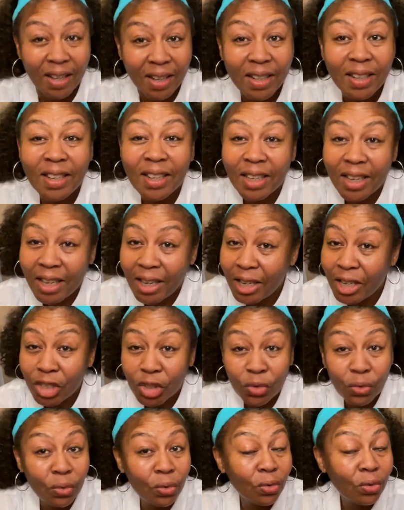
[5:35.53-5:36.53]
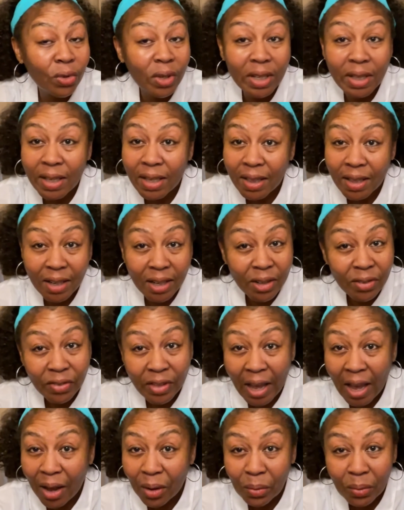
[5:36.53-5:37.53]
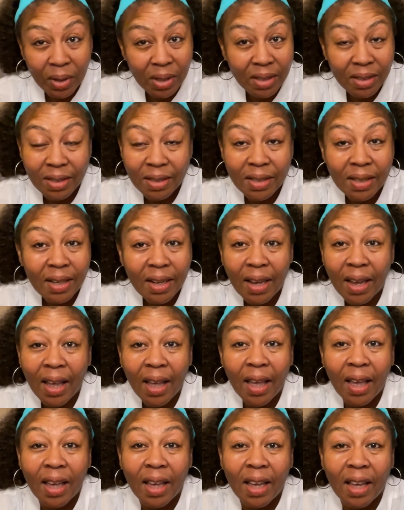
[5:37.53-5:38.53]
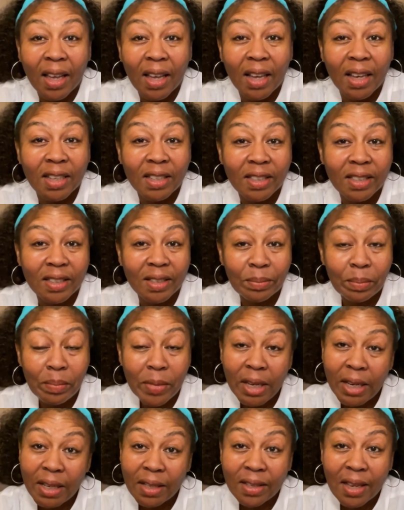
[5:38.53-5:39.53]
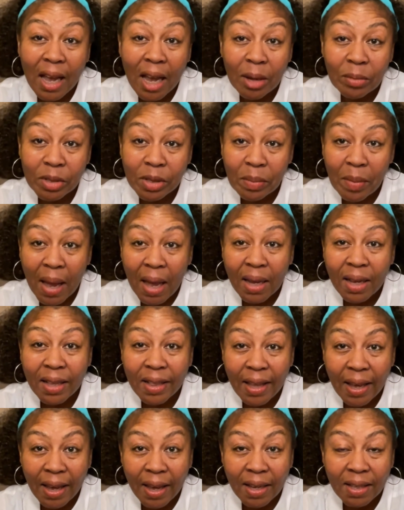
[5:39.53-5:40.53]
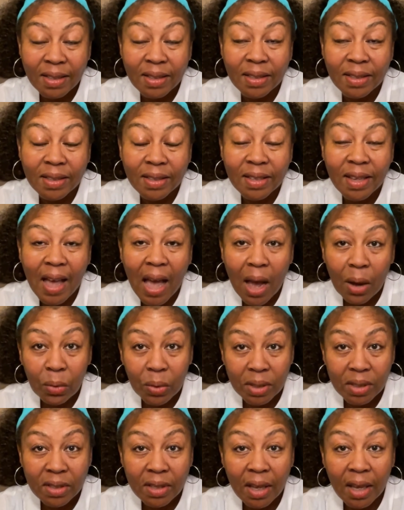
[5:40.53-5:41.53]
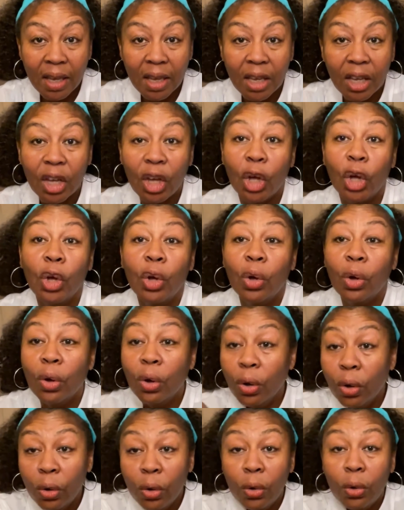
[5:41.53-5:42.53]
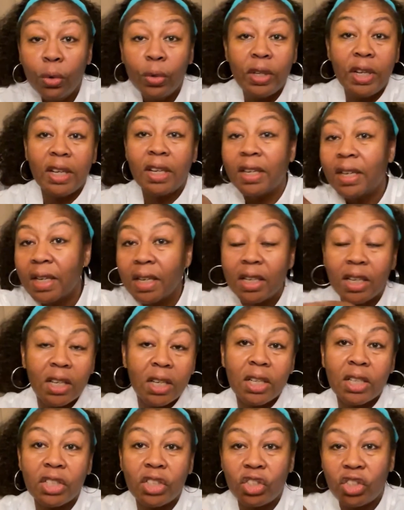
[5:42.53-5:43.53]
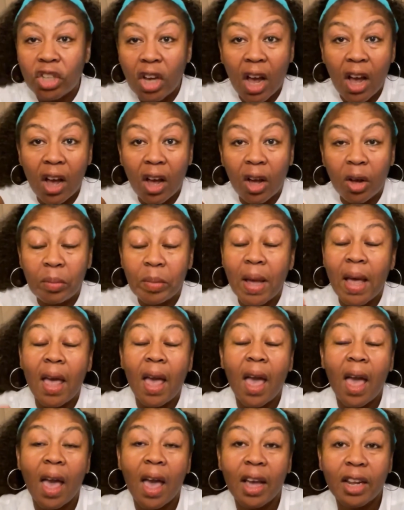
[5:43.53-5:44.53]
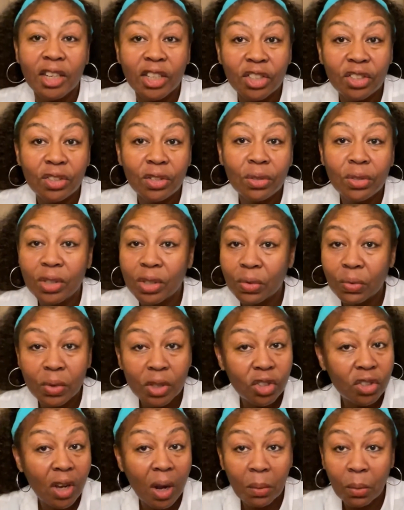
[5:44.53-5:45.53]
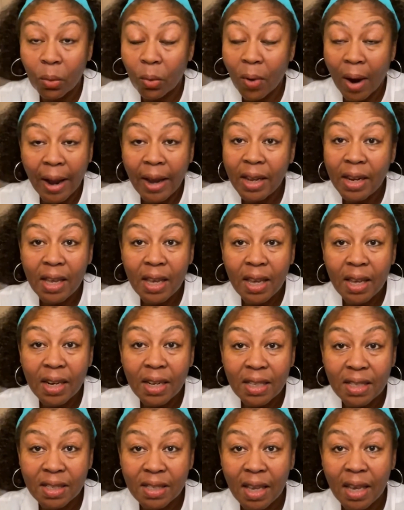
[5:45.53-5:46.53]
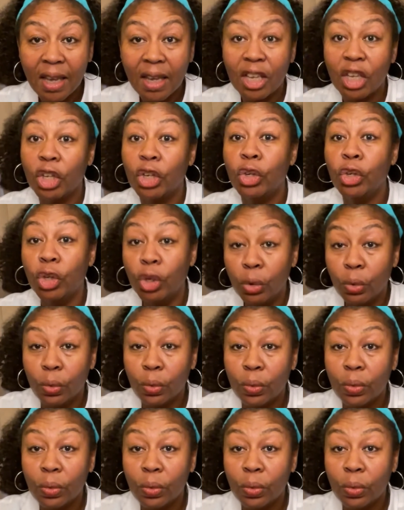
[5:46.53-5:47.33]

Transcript: The kids really love that one. Many times in my class, I would say, who did a good job? And the students would jump right in and say, you.